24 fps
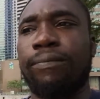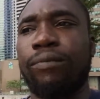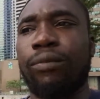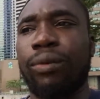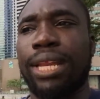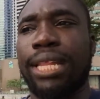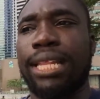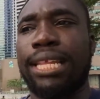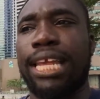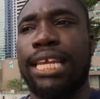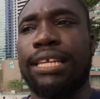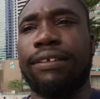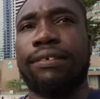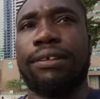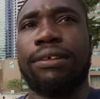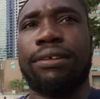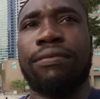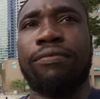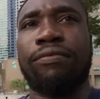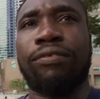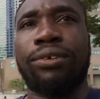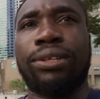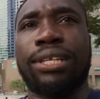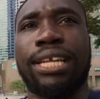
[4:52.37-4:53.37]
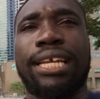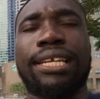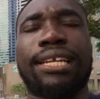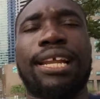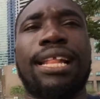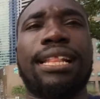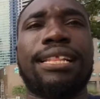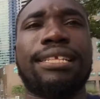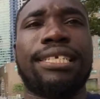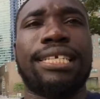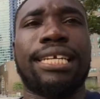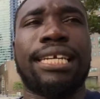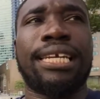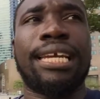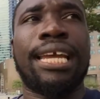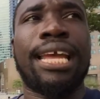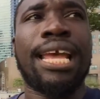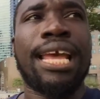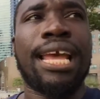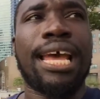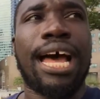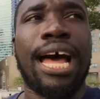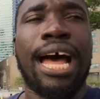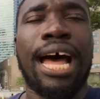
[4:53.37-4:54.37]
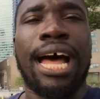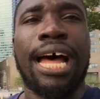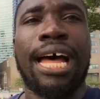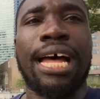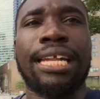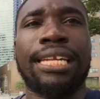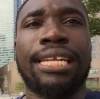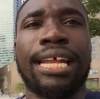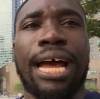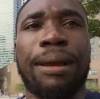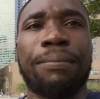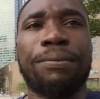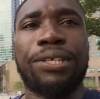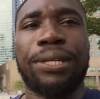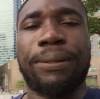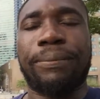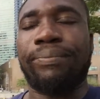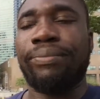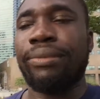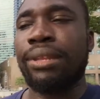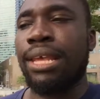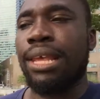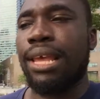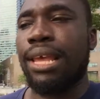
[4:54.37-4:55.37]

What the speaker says: what it takes for technology adoption.